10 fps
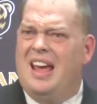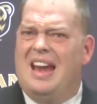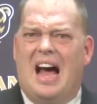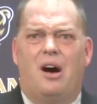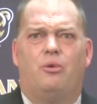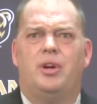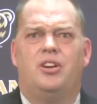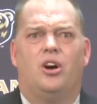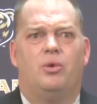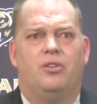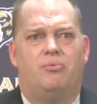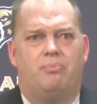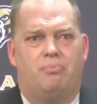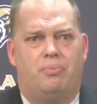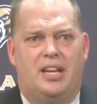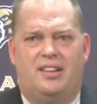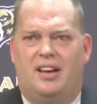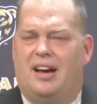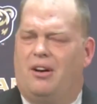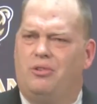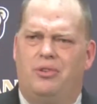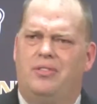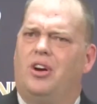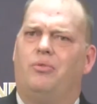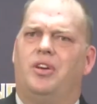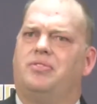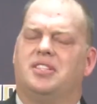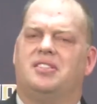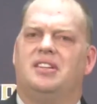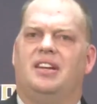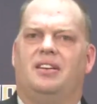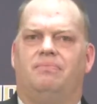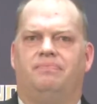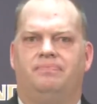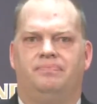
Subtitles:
And how will we know we have been there? How will we know we have succeeded?